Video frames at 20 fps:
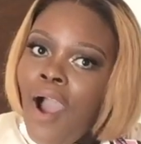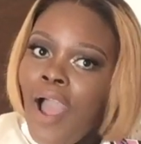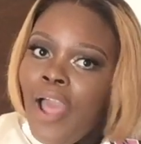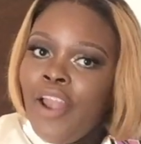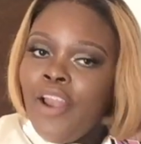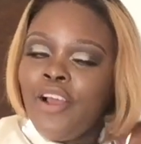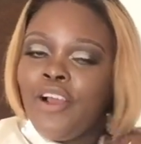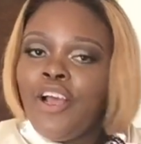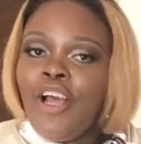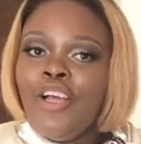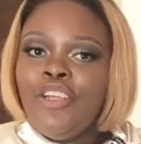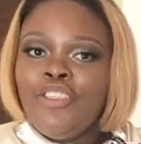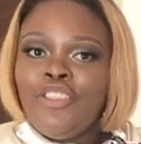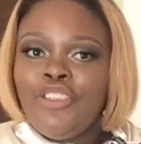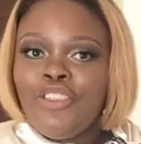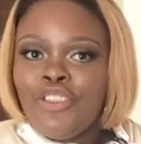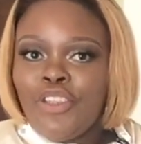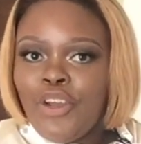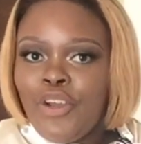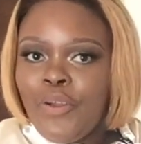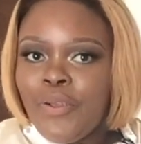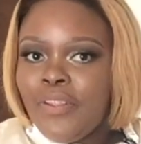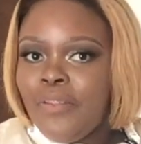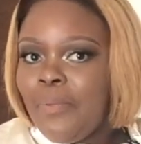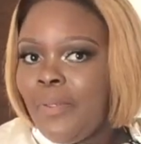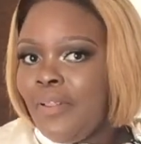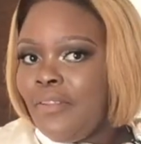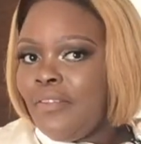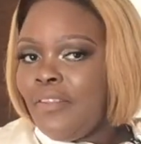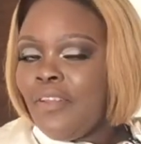I look so
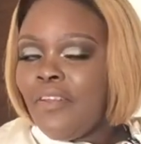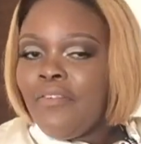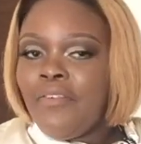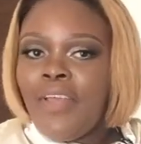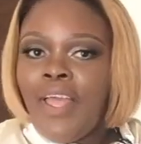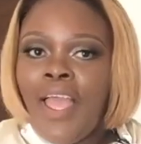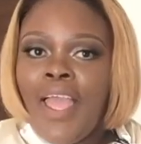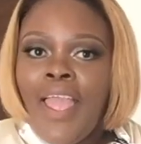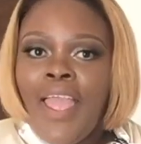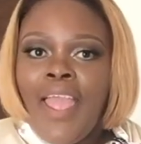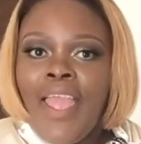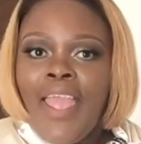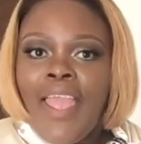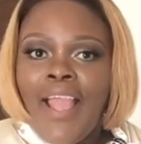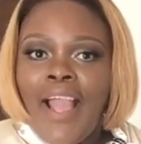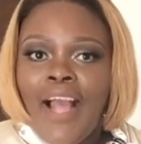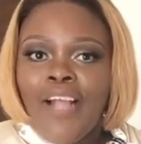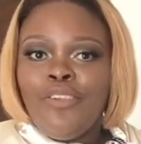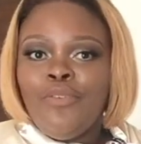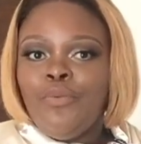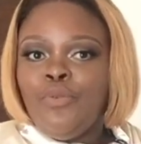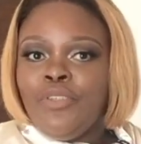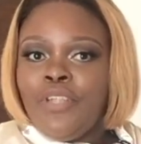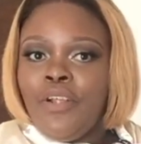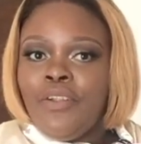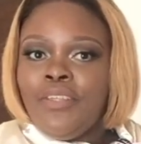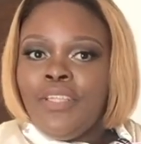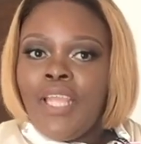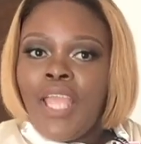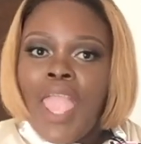expensive.
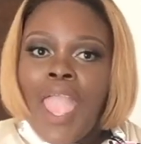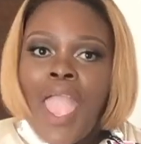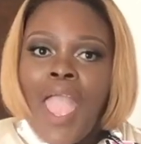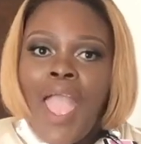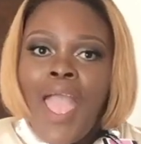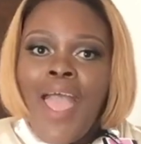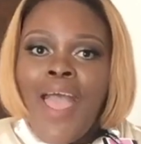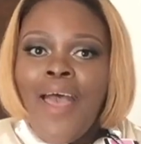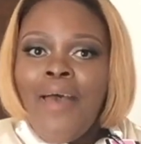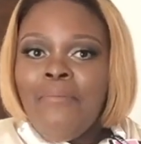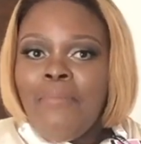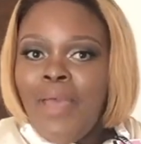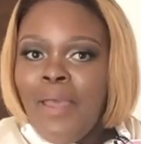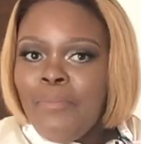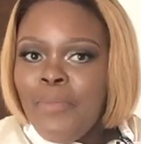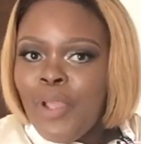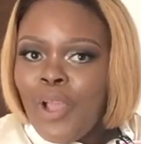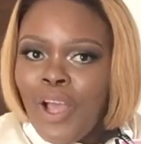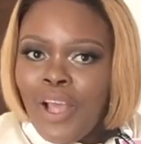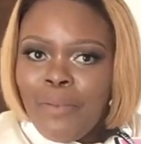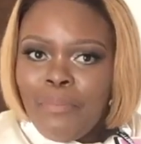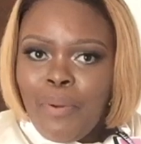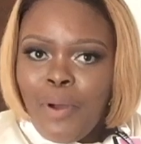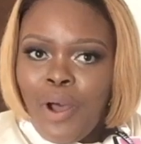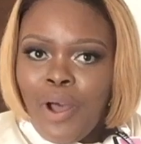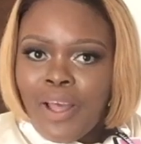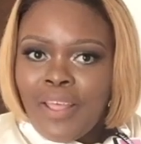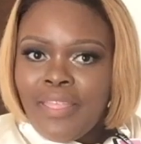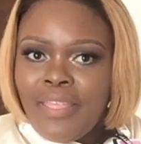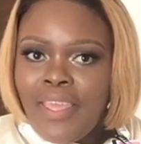Ma'am, you can't
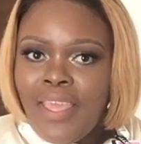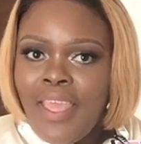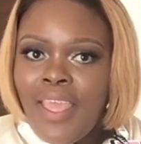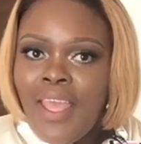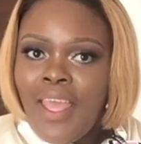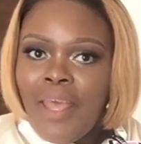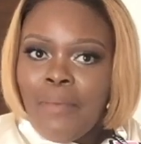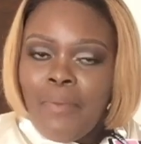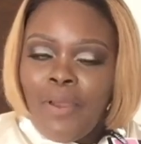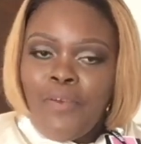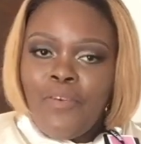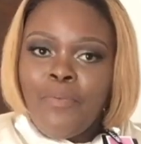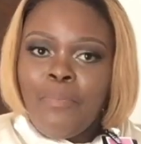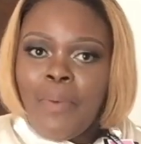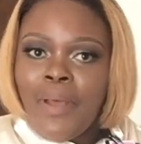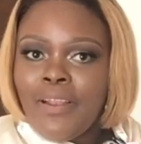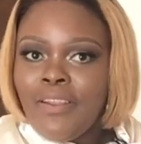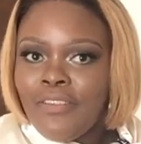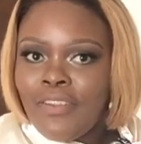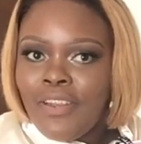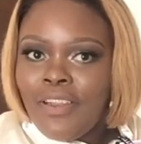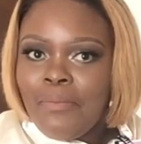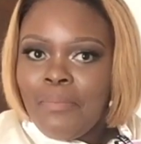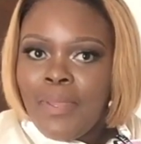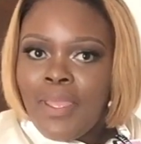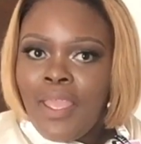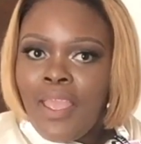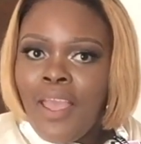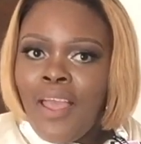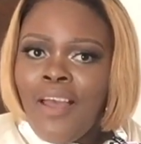park there. And my rebut is going to
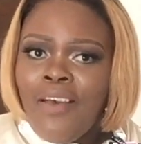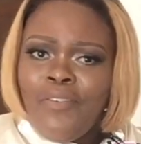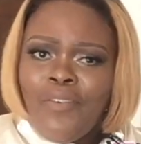be...